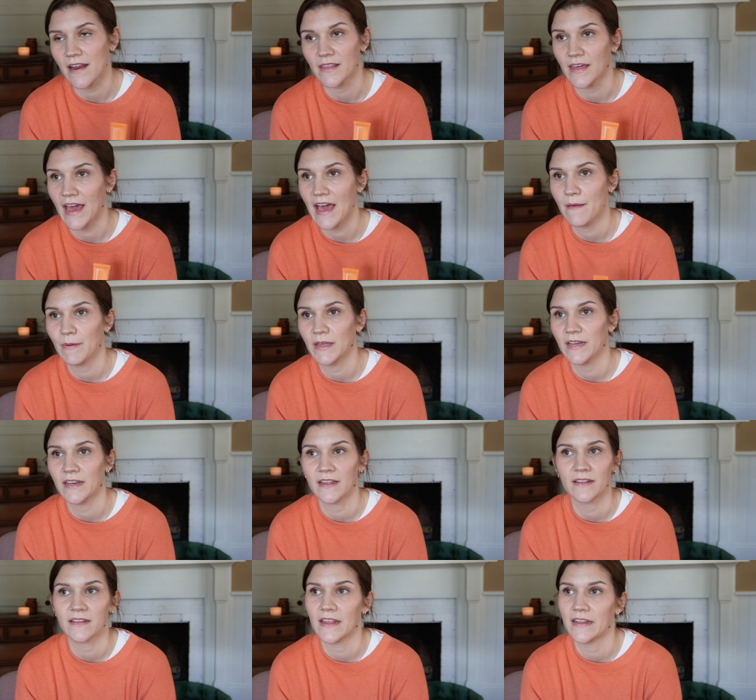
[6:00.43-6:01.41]
out of the habit
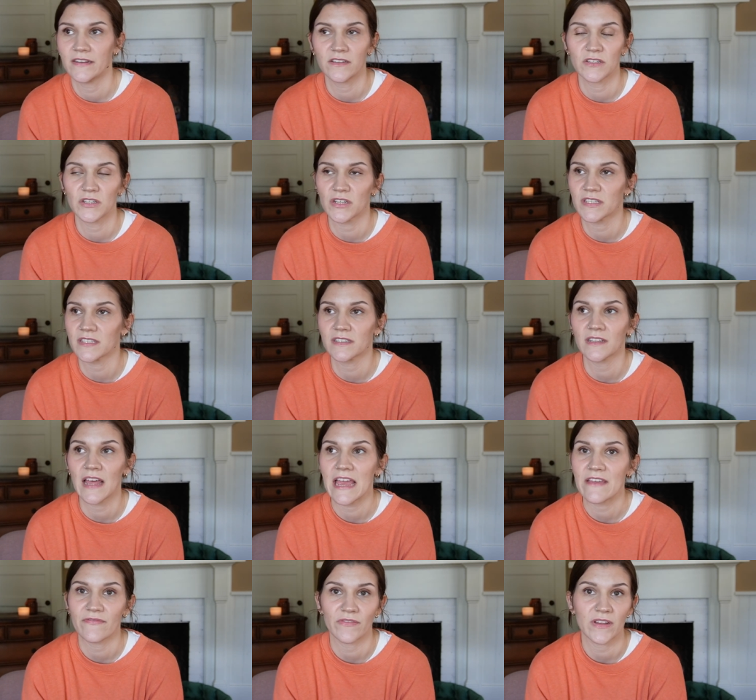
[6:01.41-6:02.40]
and then just
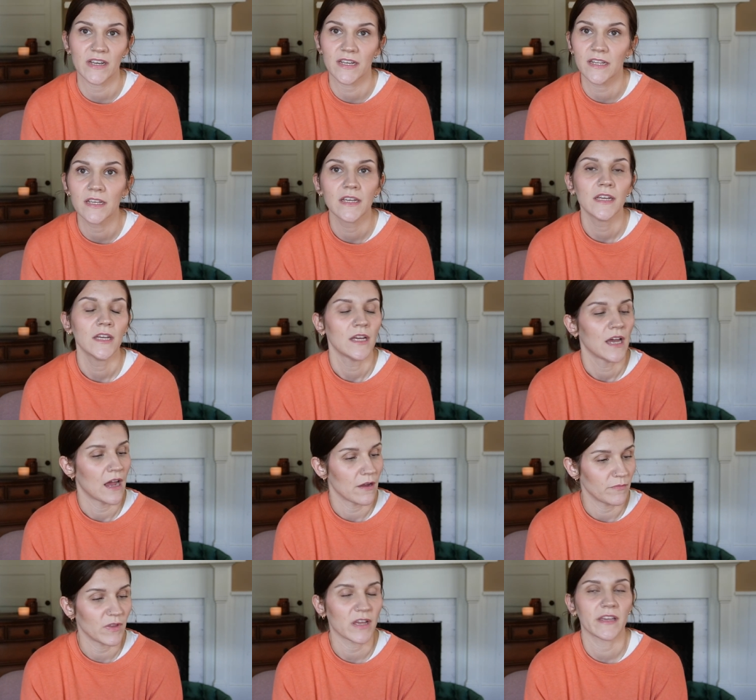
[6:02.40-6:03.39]
life and
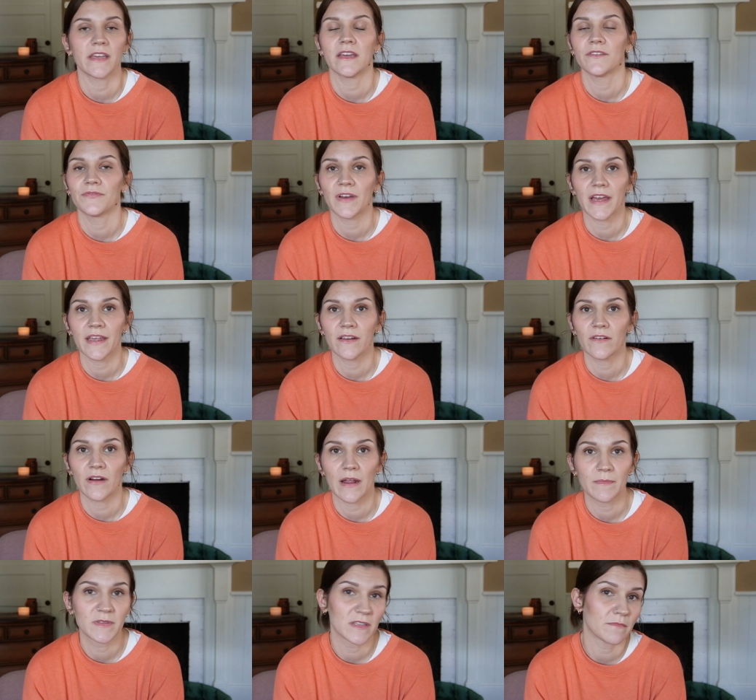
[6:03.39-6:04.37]
I'm lucky if I
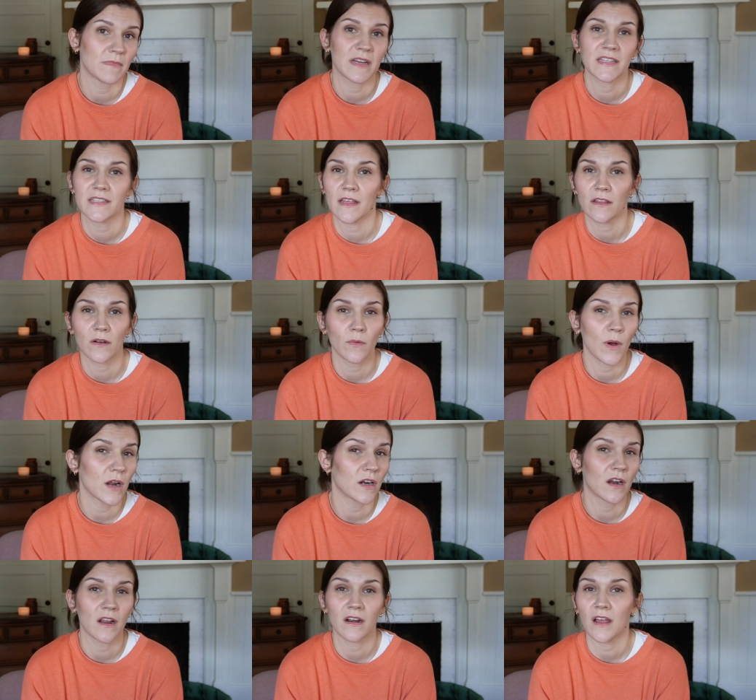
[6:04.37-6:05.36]
grab some micellar
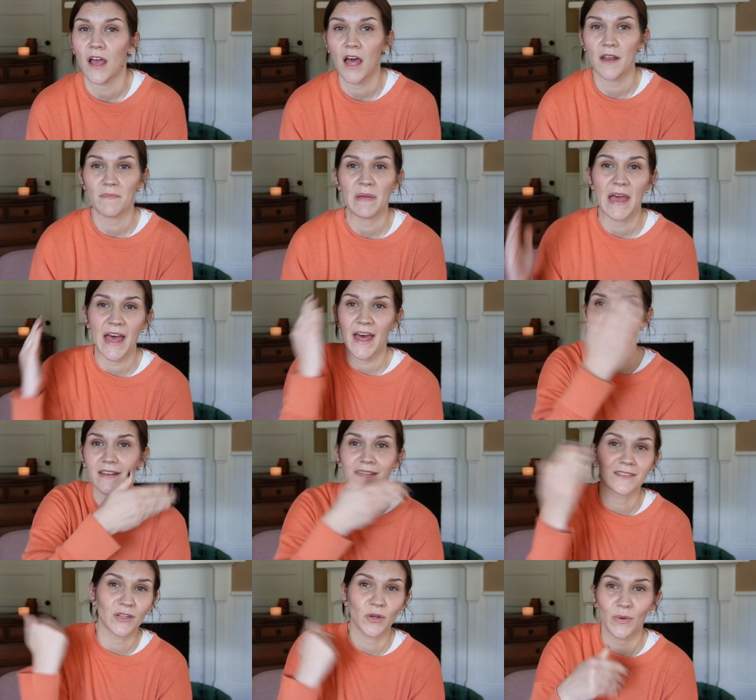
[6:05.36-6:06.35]
water on a cotton pad
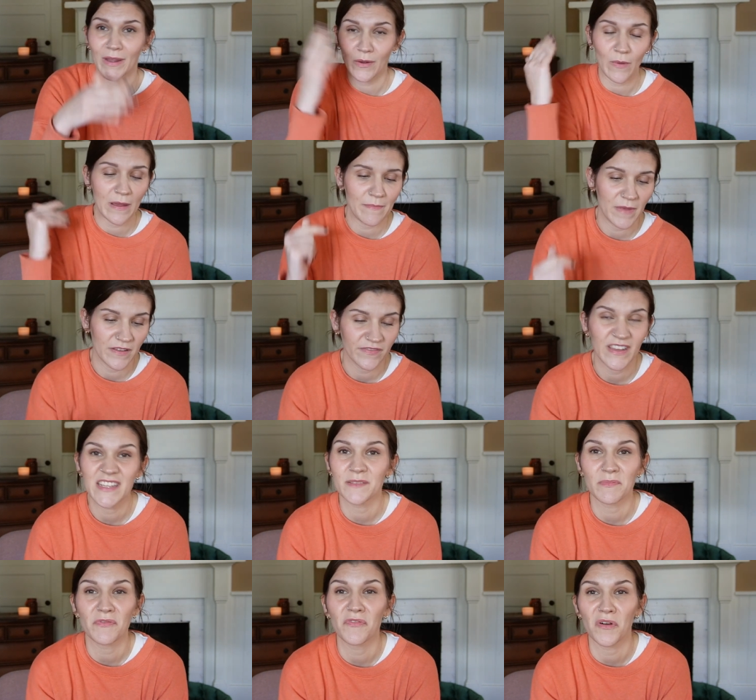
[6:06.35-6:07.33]
and quick wipe my
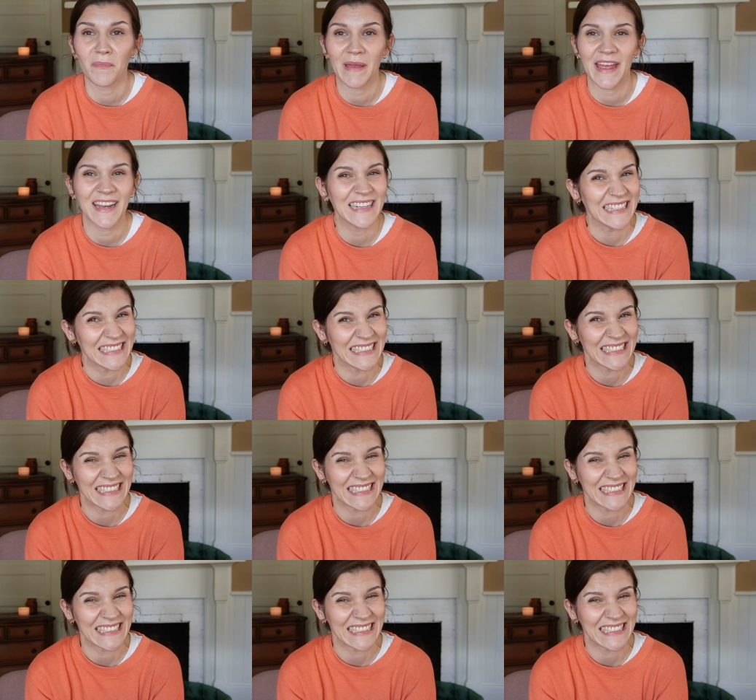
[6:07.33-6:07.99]
face before bed.